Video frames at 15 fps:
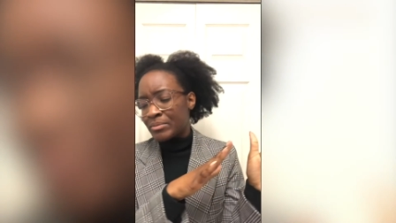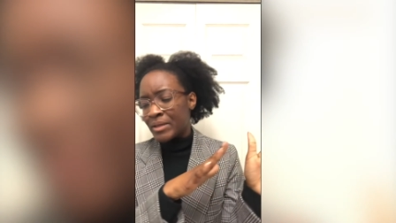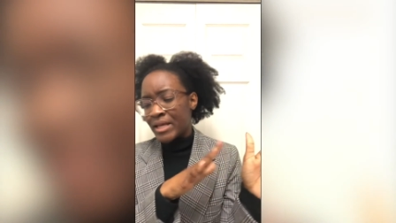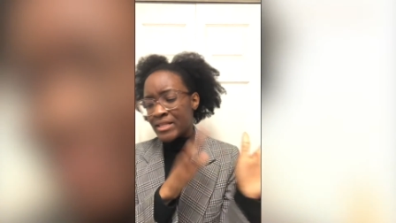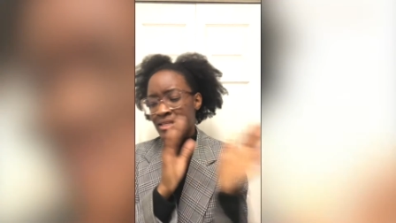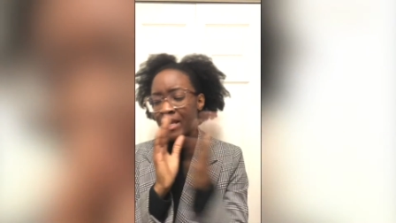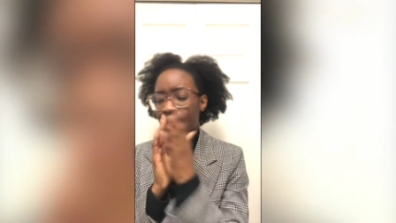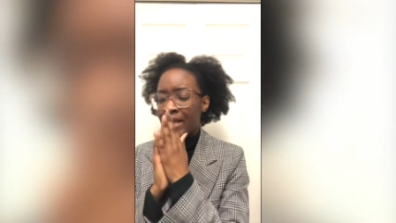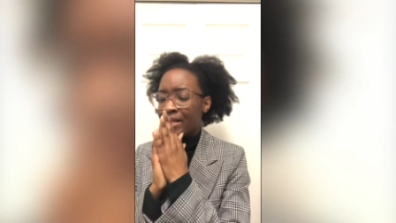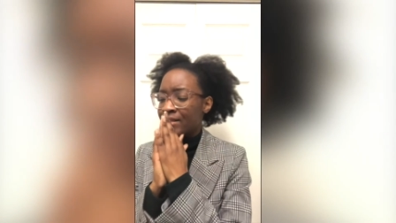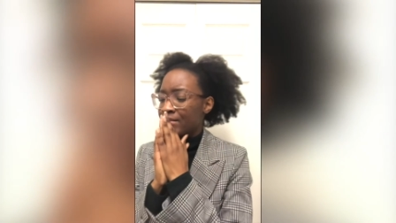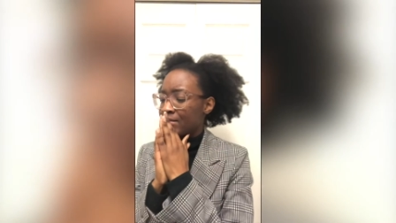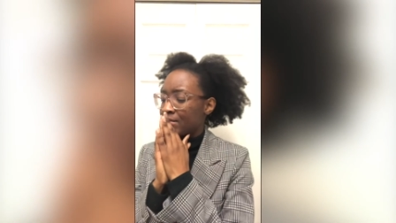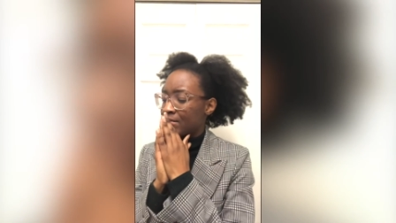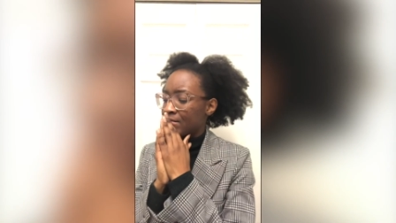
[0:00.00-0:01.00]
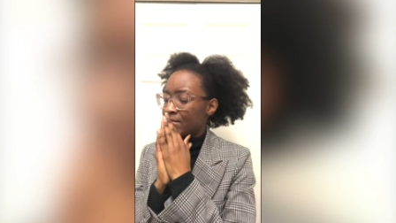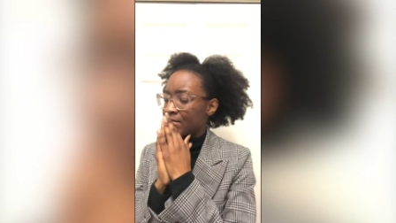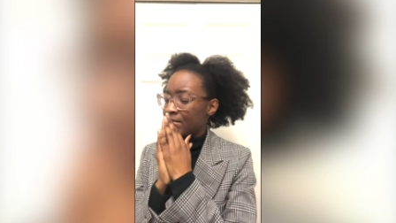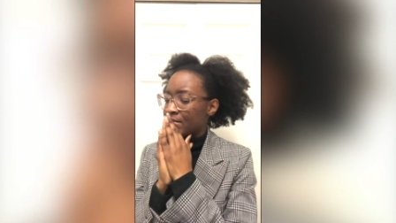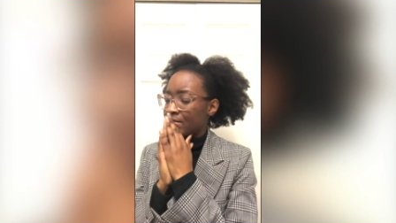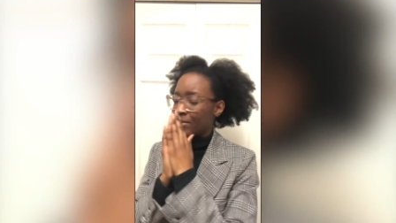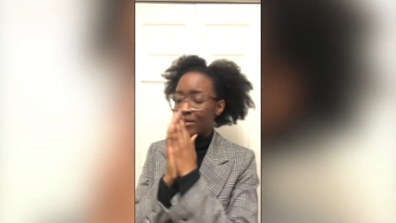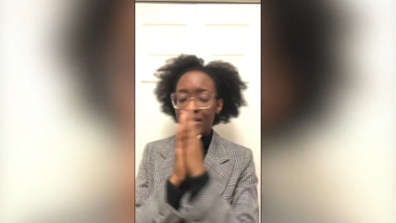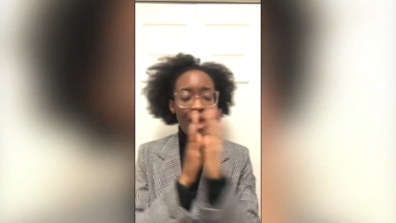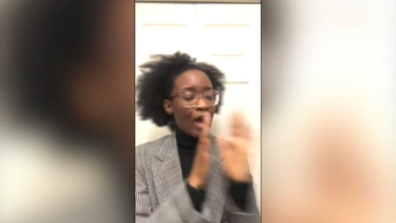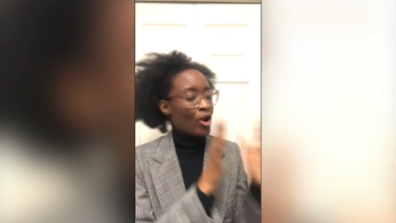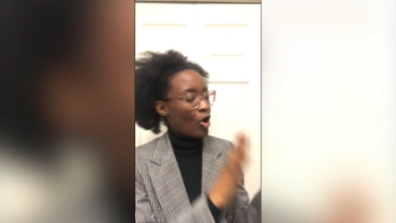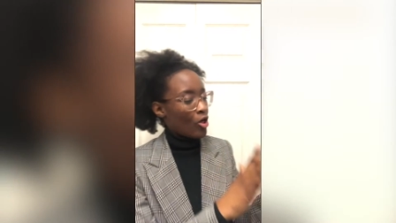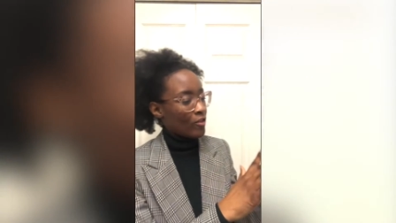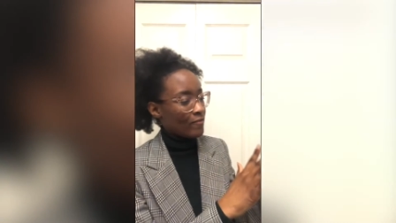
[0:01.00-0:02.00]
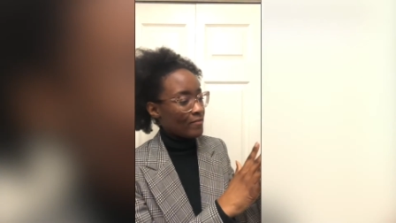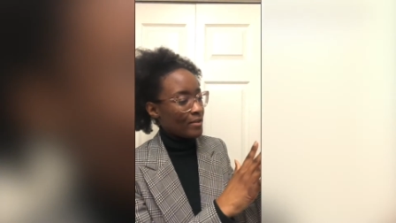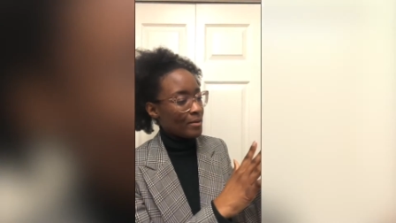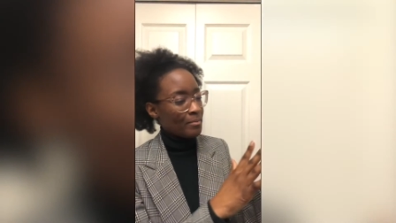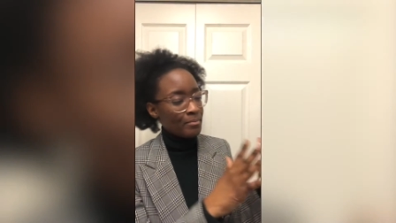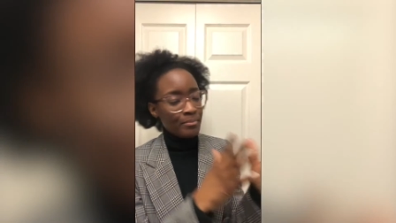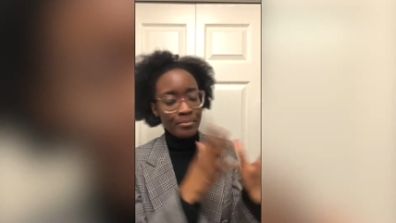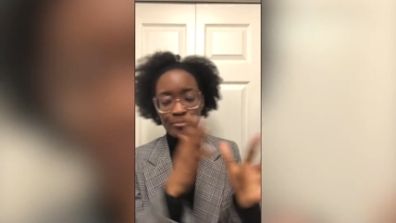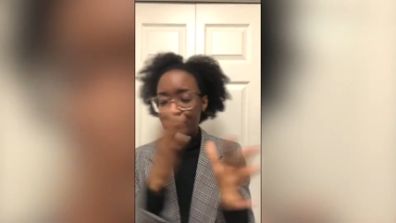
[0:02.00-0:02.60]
the plantains, not all of them.